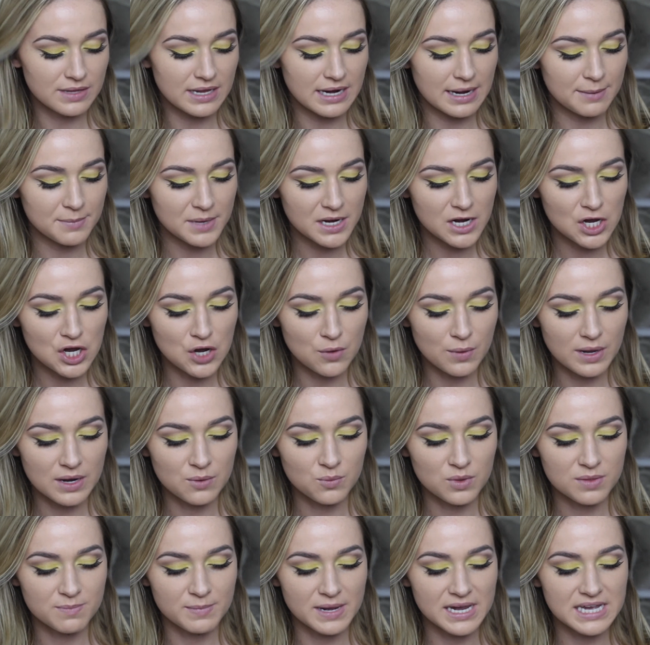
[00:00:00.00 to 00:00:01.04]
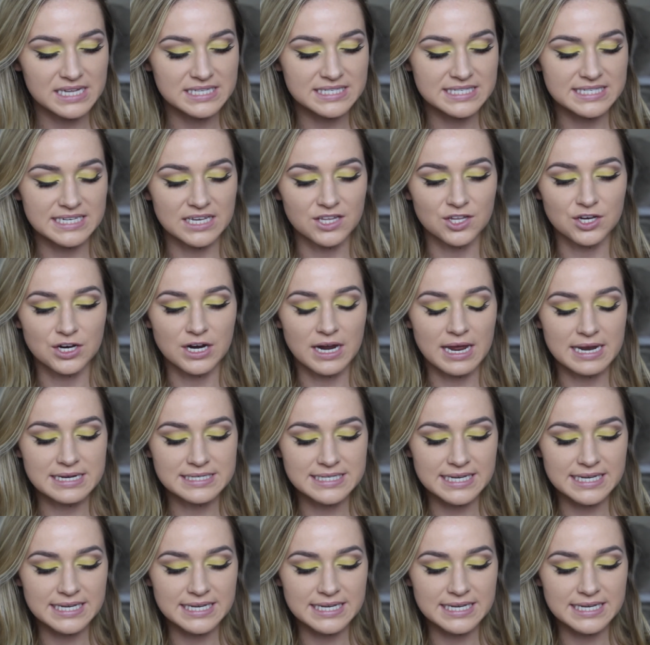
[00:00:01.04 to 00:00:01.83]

then I'm going to go in with my concealer, and